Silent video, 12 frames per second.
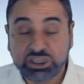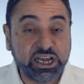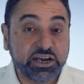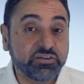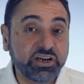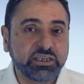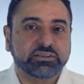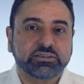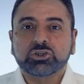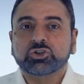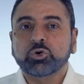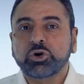She agreed.
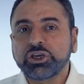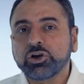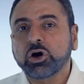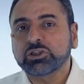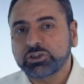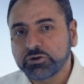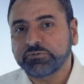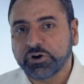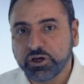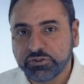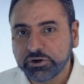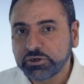So he got her
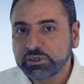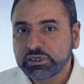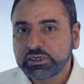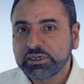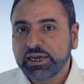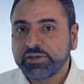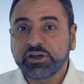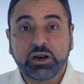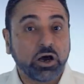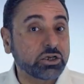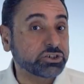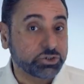father and
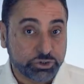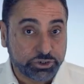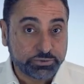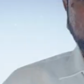then asked her,